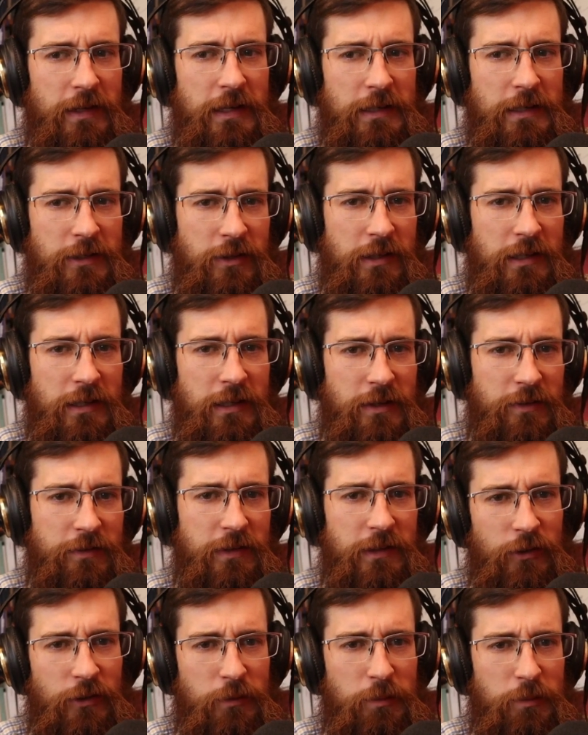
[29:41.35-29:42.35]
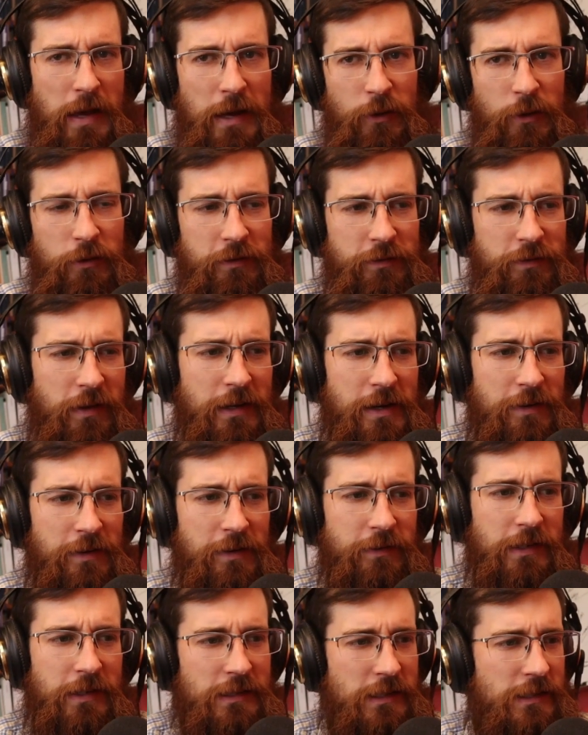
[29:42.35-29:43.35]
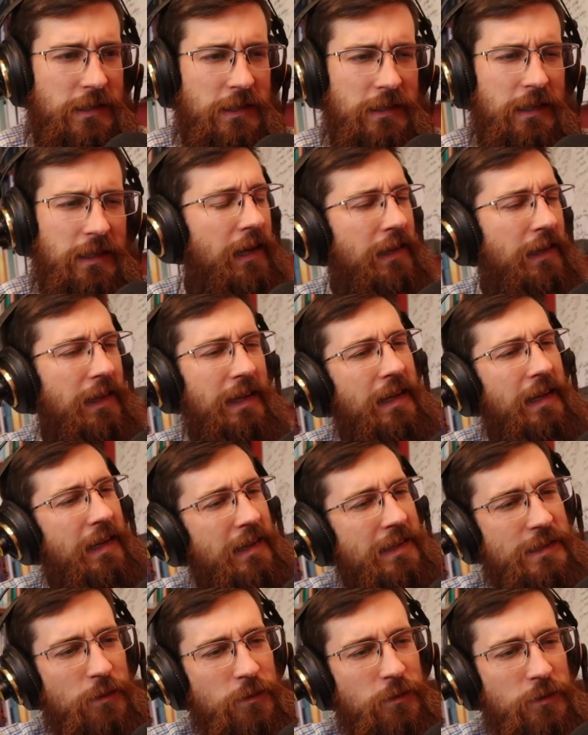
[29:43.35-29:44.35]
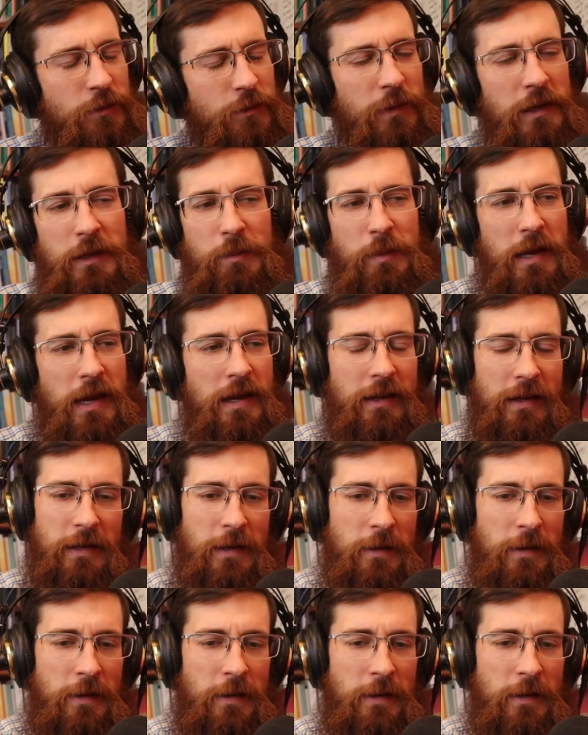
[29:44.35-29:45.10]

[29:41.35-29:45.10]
get to the end of it and look back on if I had never existed, like it seems to me to be